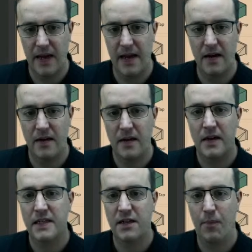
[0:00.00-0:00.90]
here
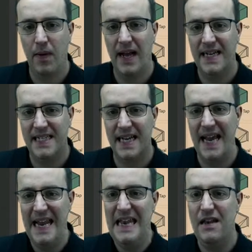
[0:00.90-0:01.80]
to place
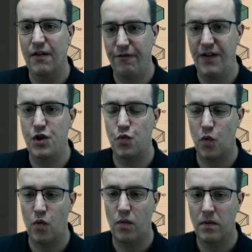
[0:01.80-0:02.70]

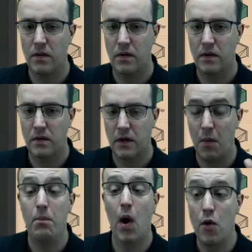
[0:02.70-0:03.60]
individual
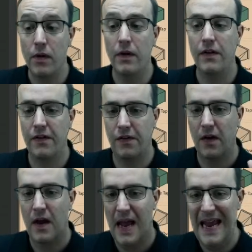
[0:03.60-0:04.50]
components
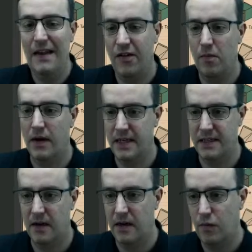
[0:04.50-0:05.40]
into my
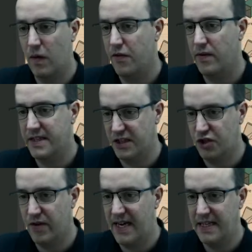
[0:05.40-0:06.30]
design, whether it's a
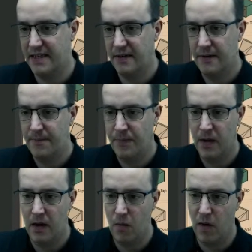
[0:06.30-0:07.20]
straight,
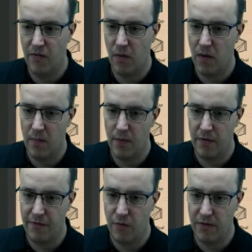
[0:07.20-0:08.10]
whether I want to put
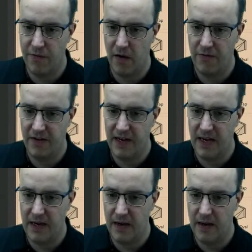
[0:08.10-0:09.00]
a
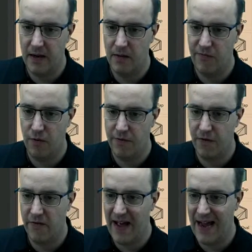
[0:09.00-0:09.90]

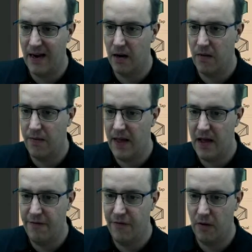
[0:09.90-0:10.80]
45 angle on
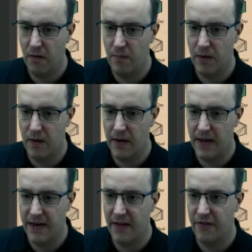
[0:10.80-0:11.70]
there, followed
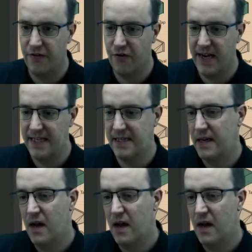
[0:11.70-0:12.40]
by another straight.